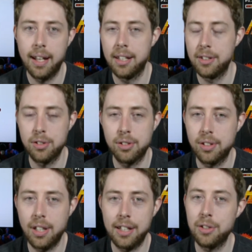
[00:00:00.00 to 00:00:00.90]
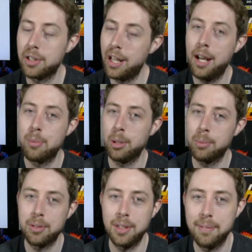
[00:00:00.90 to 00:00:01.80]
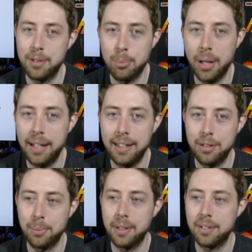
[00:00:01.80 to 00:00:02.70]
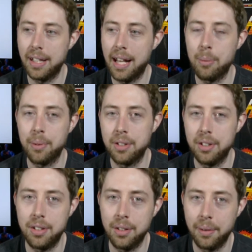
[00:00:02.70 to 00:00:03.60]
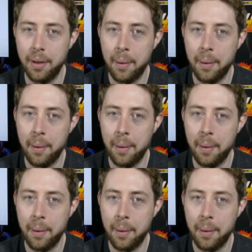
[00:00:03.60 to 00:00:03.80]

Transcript: and I just can't bring myself to buy these ones that I wanted to.